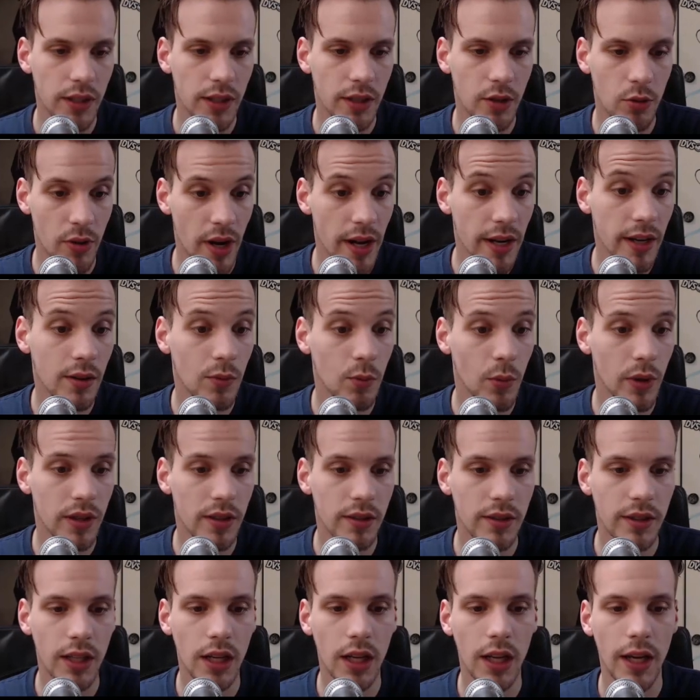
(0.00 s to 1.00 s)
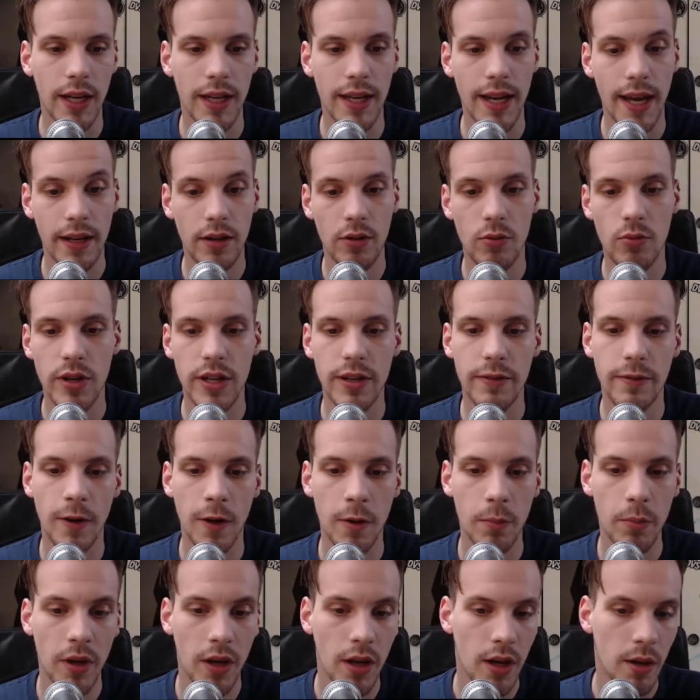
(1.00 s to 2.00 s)
created with the delay and the
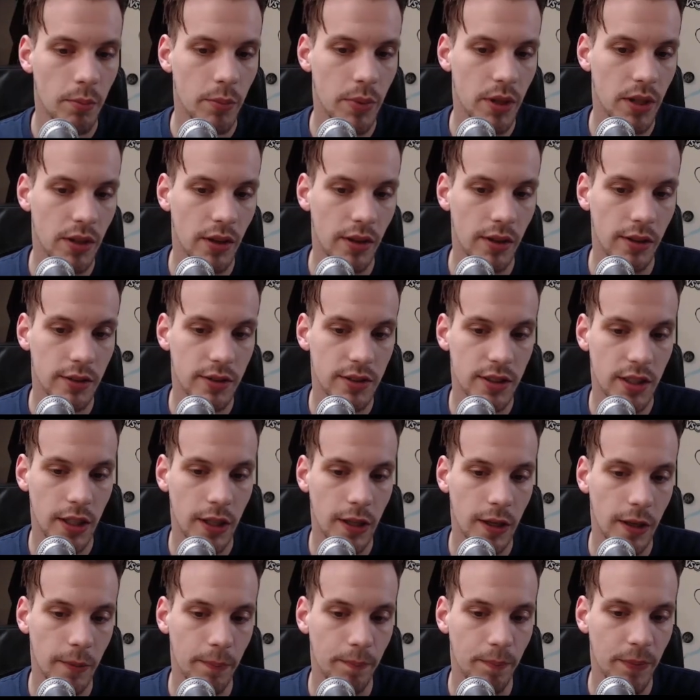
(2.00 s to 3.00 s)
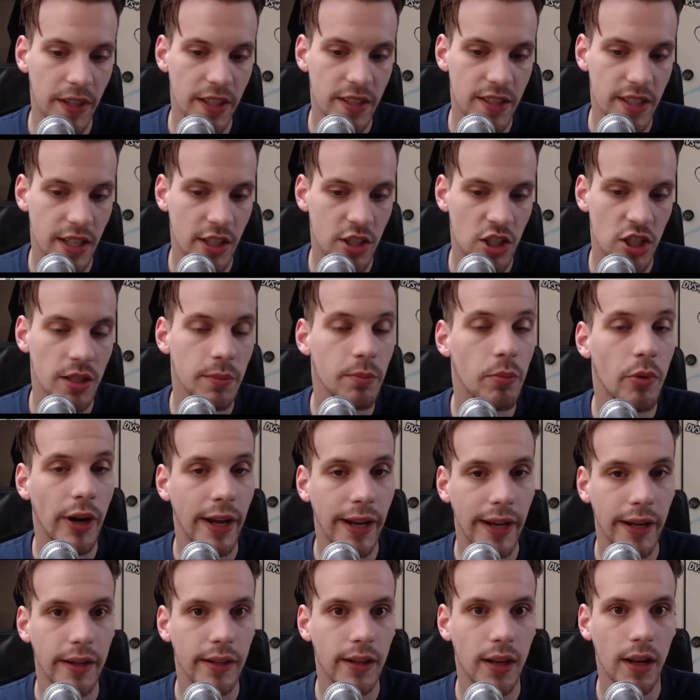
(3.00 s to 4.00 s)
reverb, because it's actually
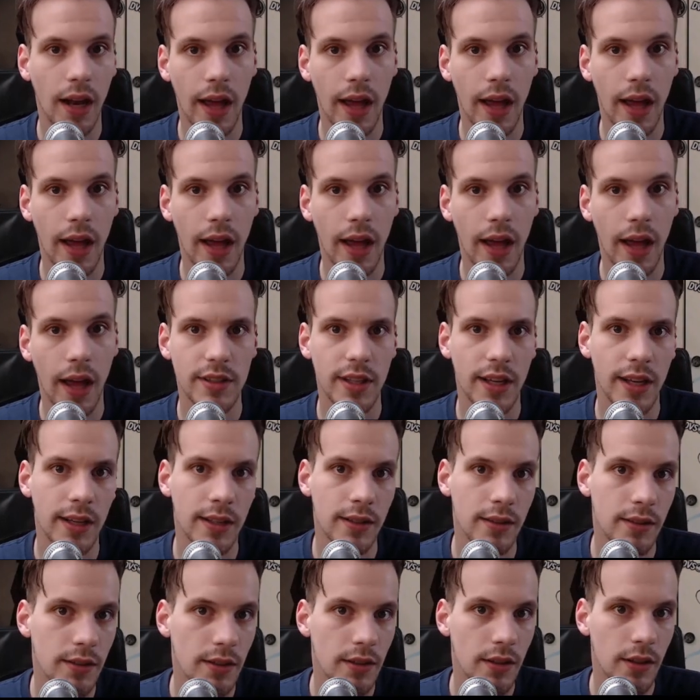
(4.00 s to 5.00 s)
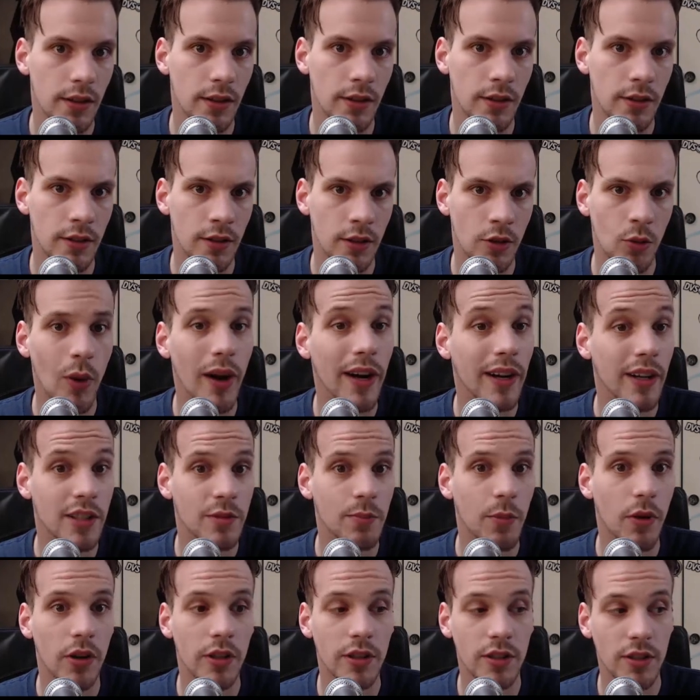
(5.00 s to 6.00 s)
bringing the loudest and
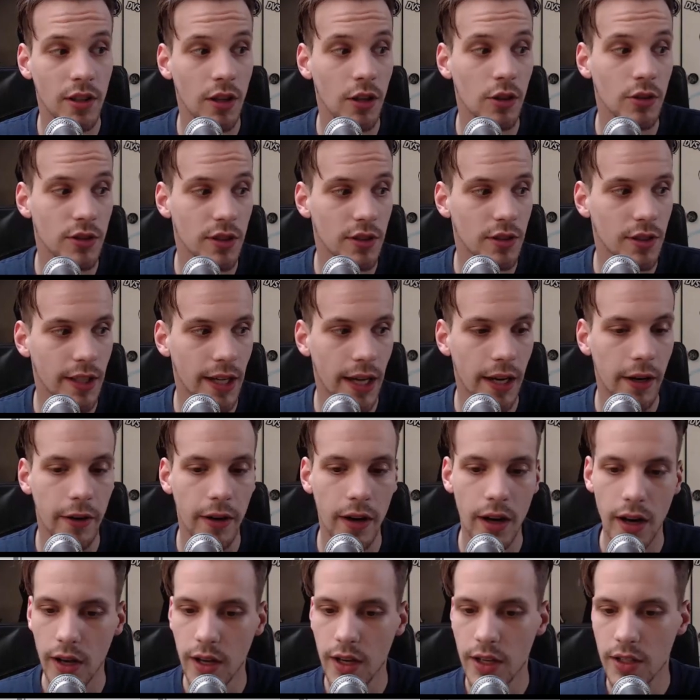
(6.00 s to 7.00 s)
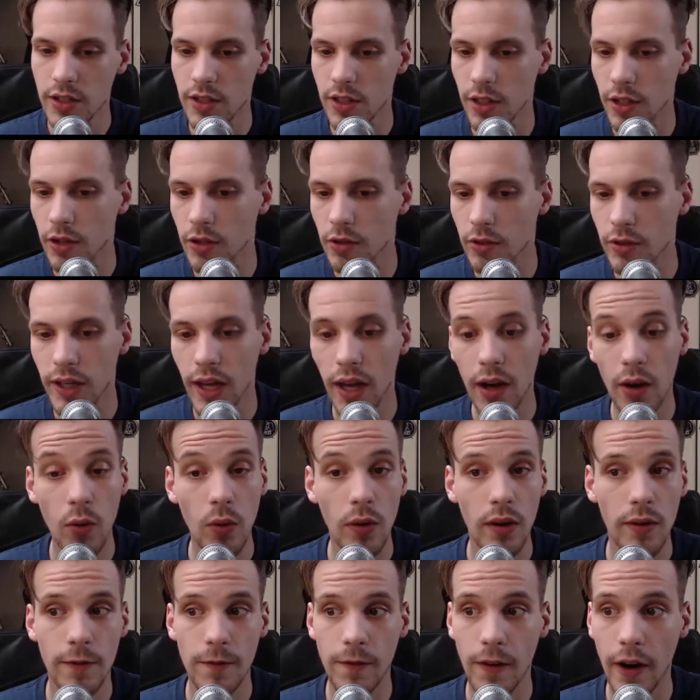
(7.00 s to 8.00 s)
quietest parts closer together. So
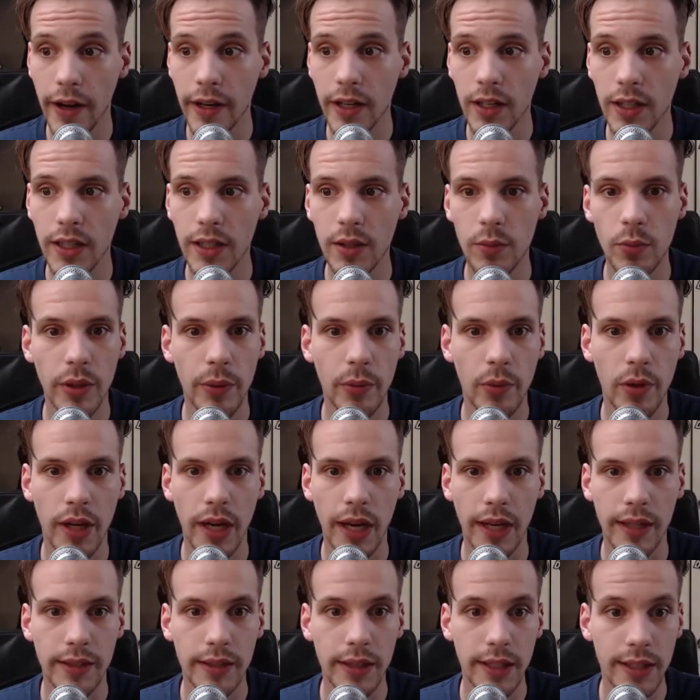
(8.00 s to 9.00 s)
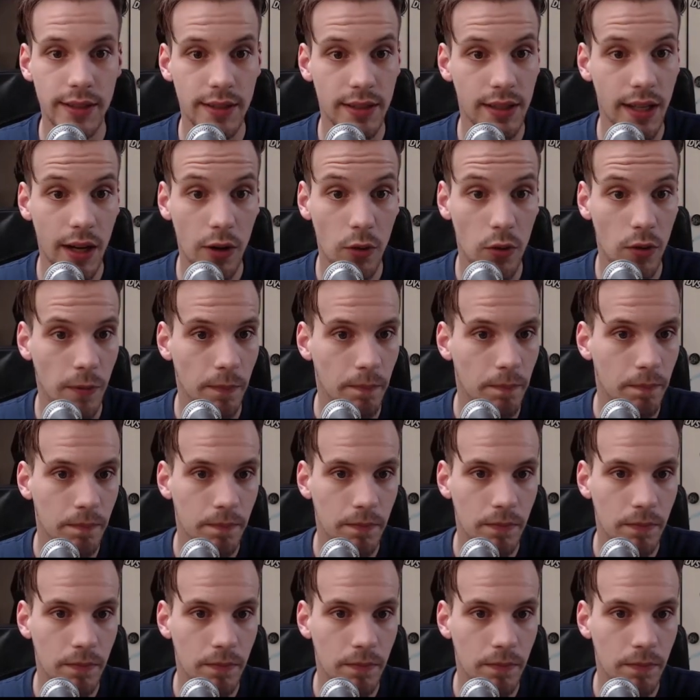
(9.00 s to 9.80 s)
now finally we will get this sound.